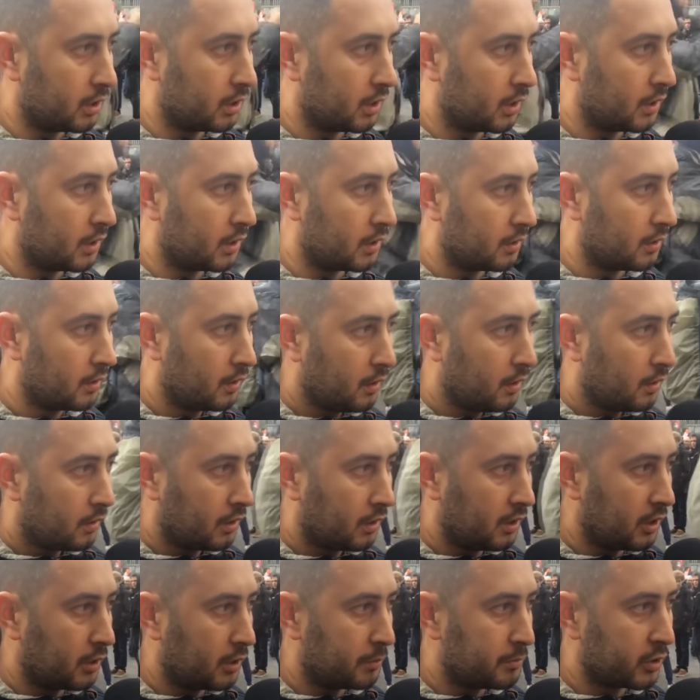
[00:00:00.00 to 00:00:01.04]
the struggles of
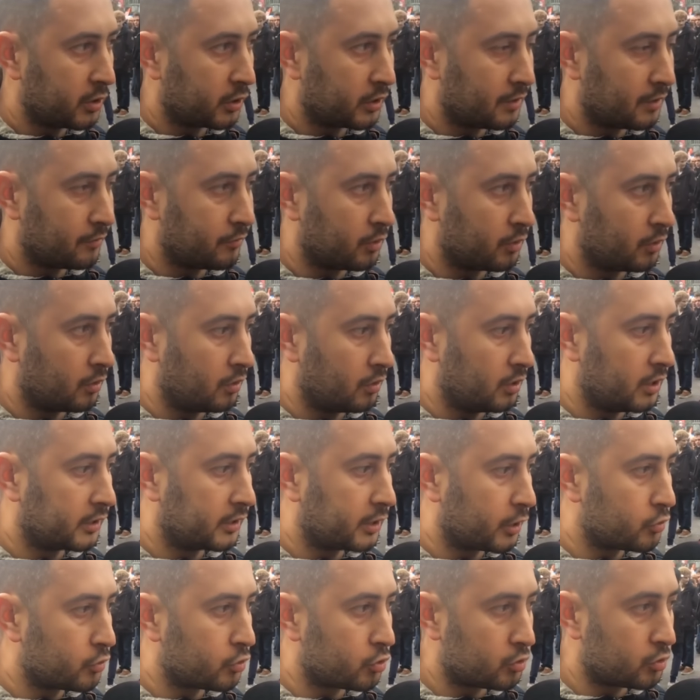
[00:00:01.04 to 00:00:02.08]
workers in the United
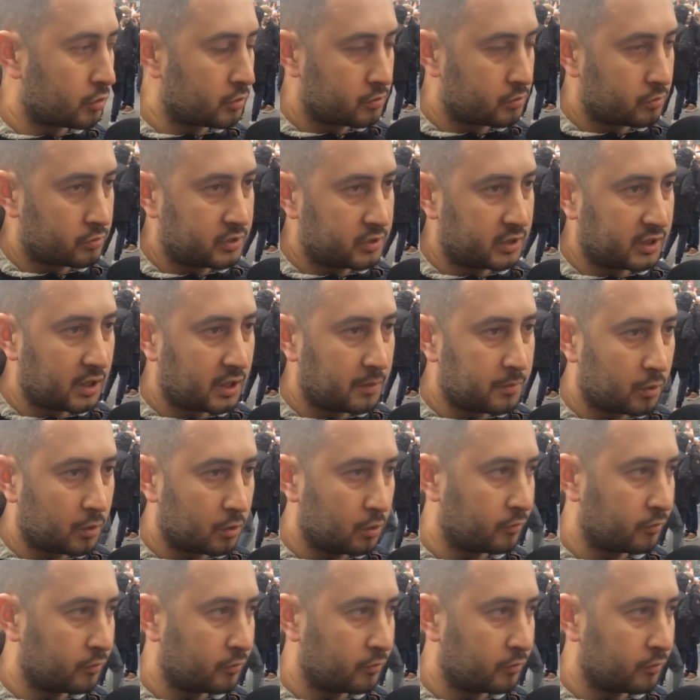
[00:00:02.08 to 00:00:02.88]
States and